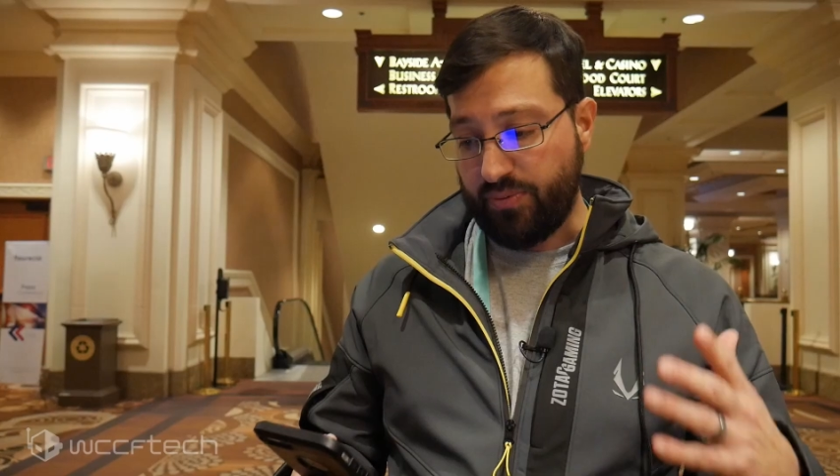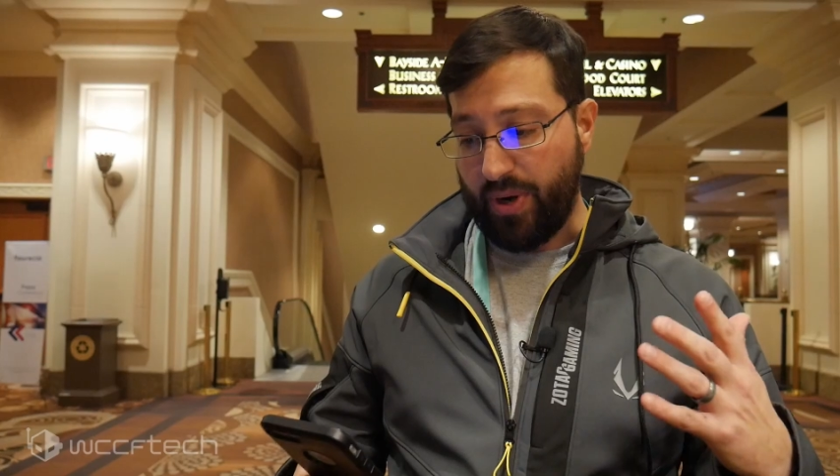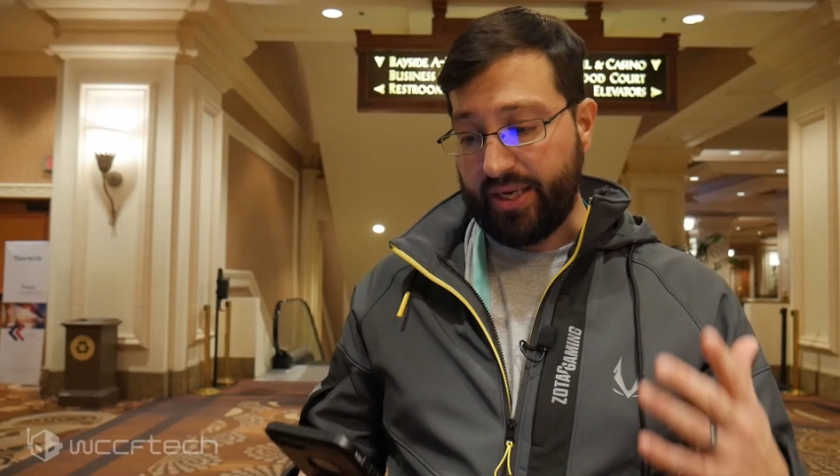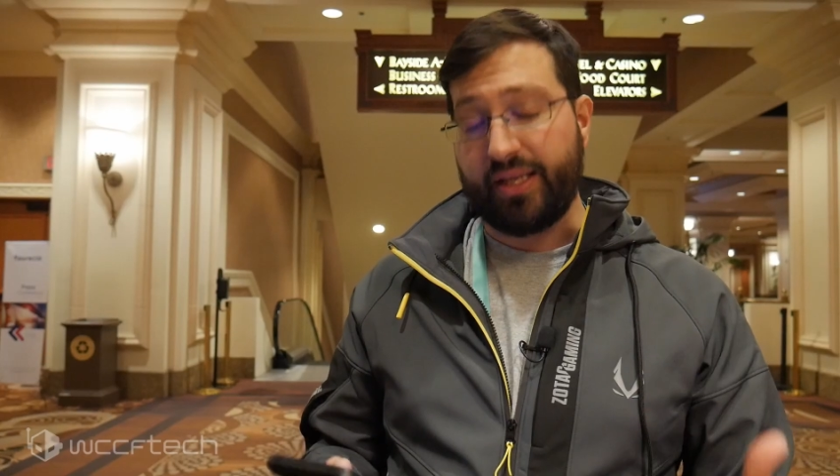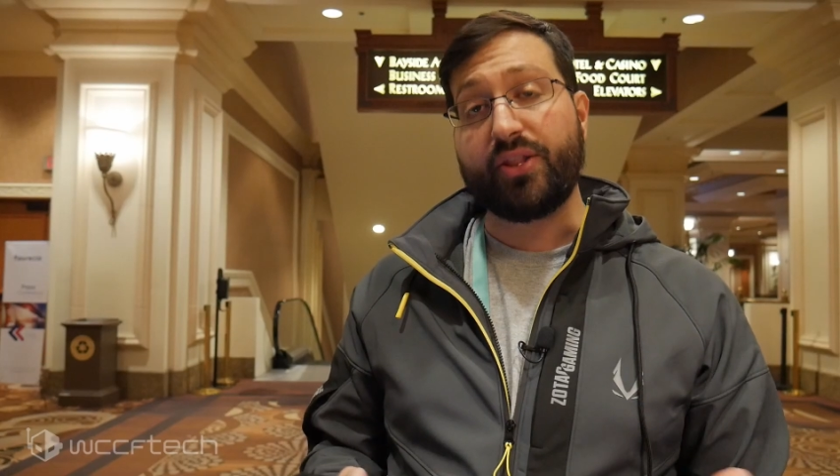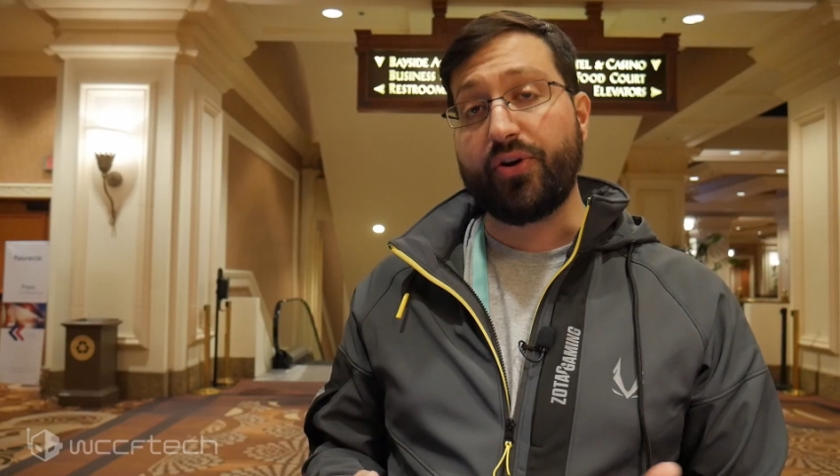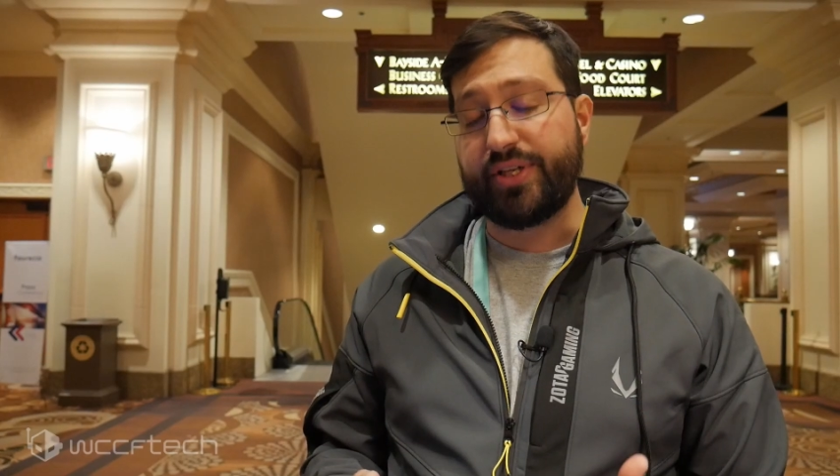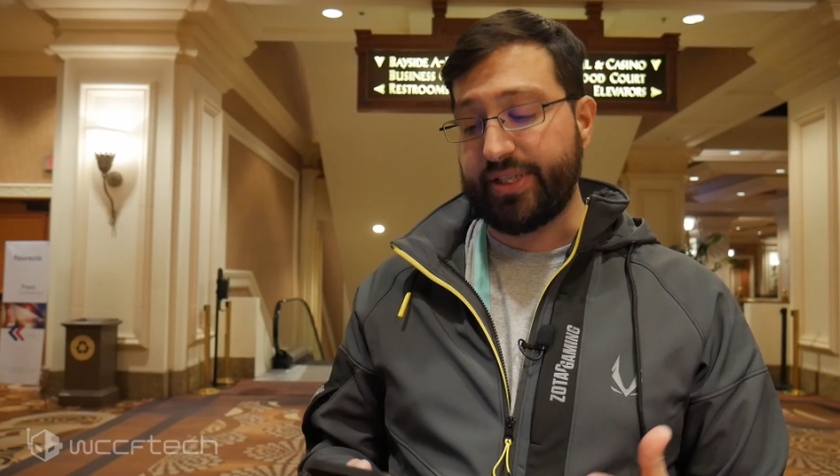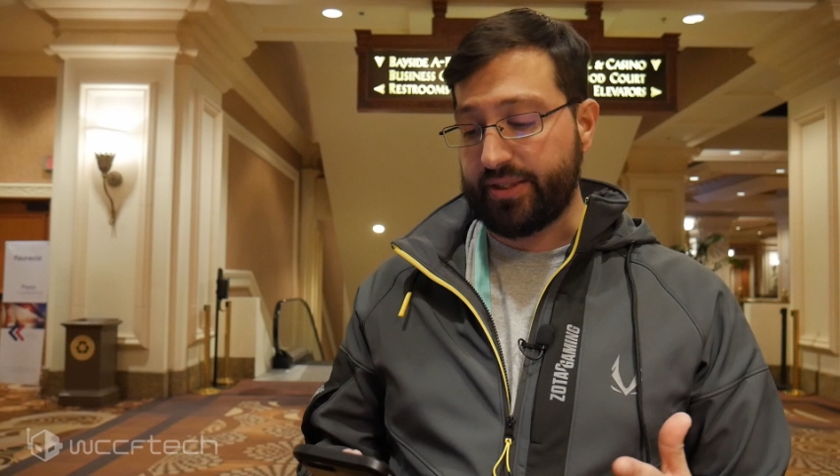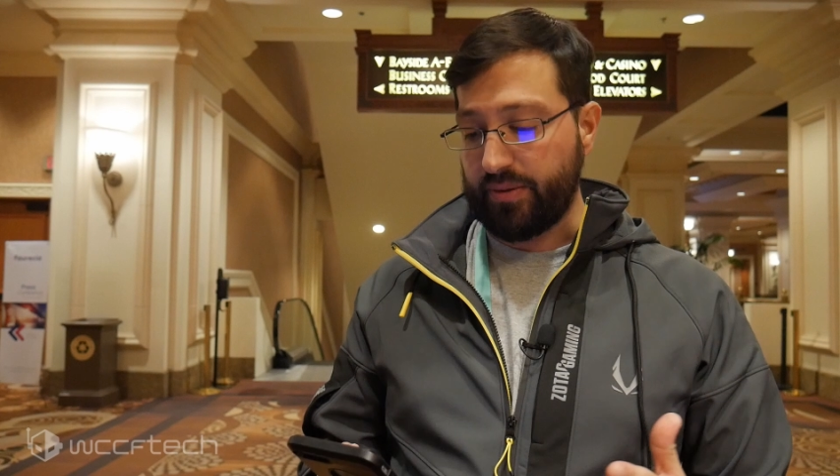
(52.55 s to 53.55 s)
That's rocking
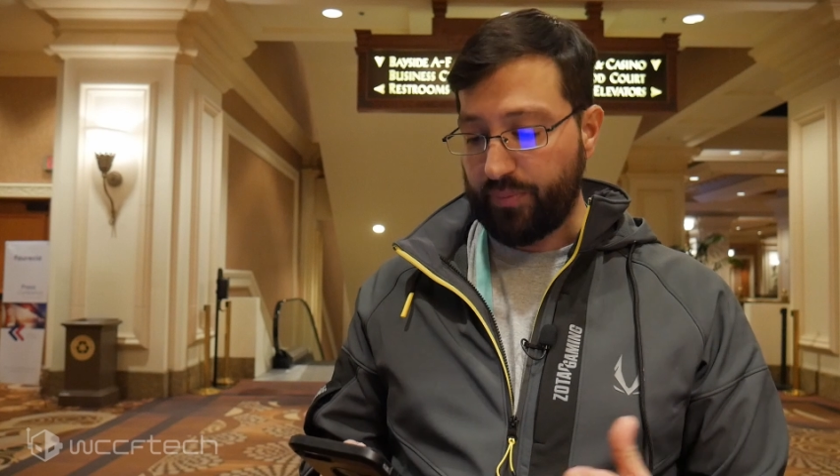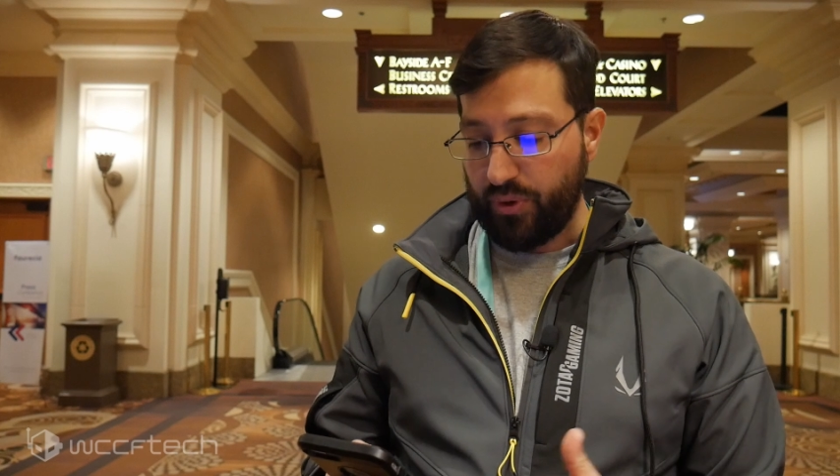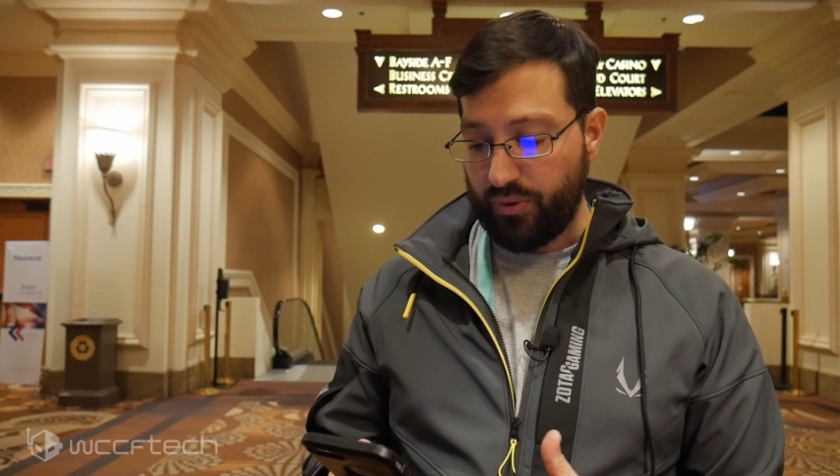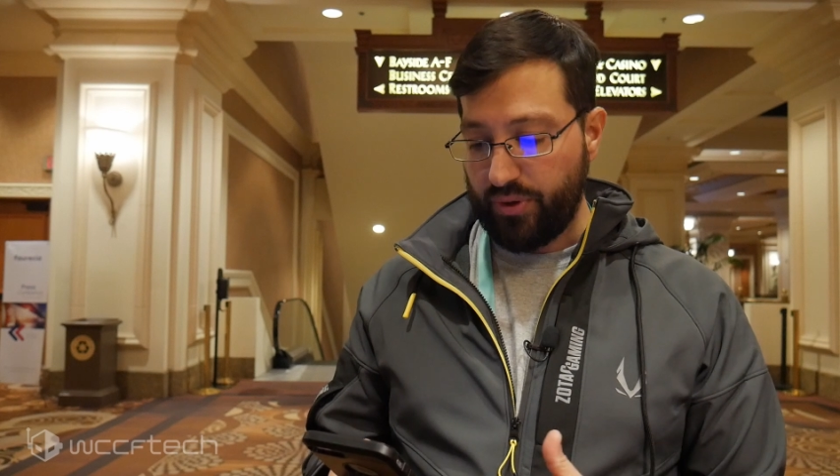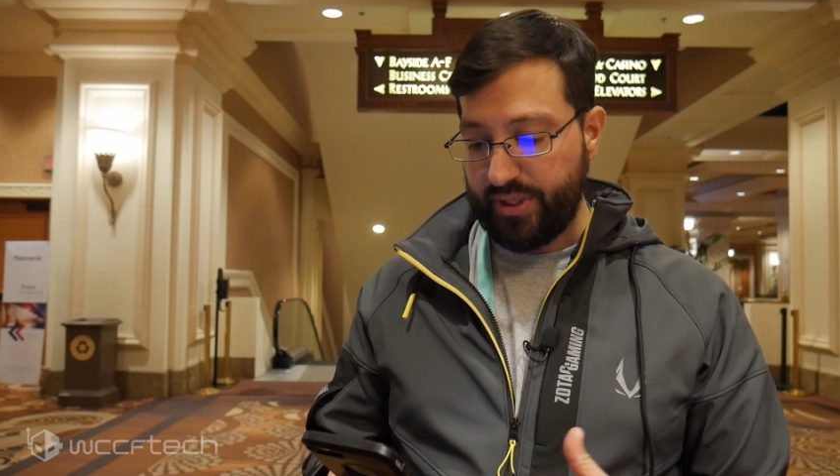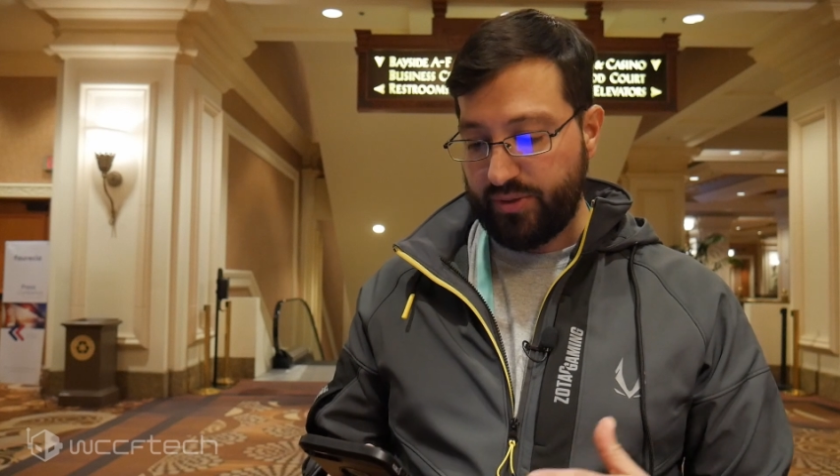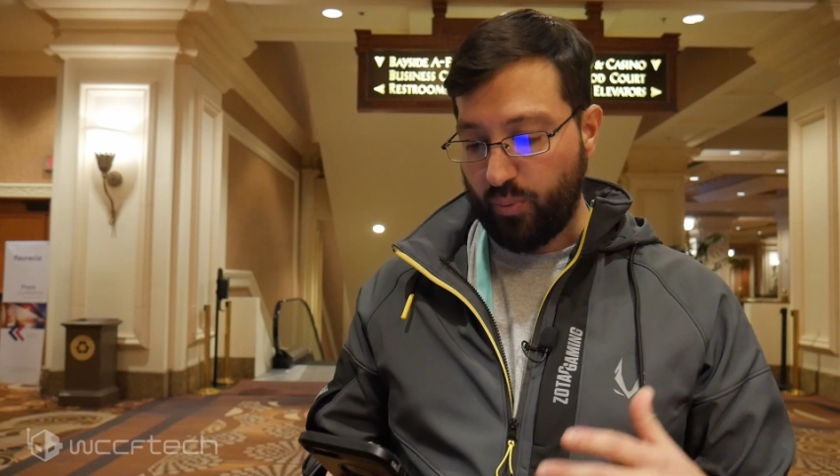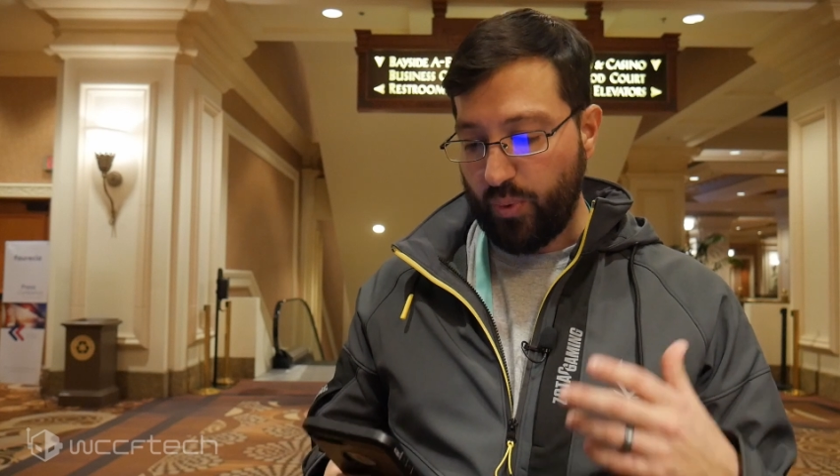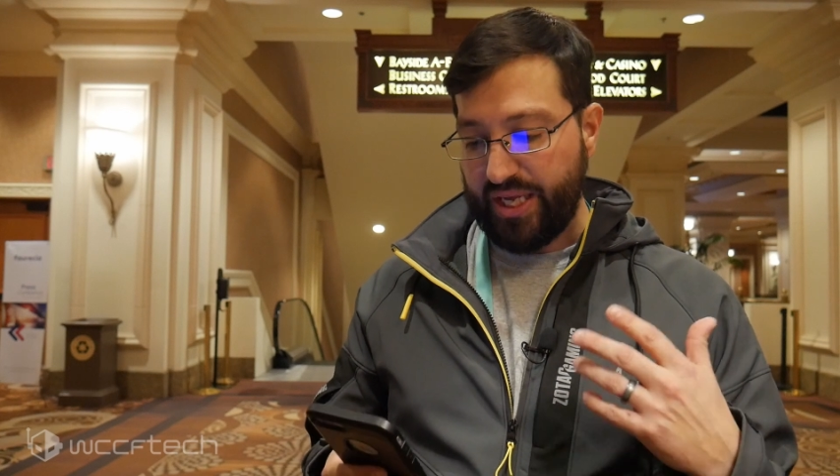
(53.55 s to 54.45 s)
thirty-six compute units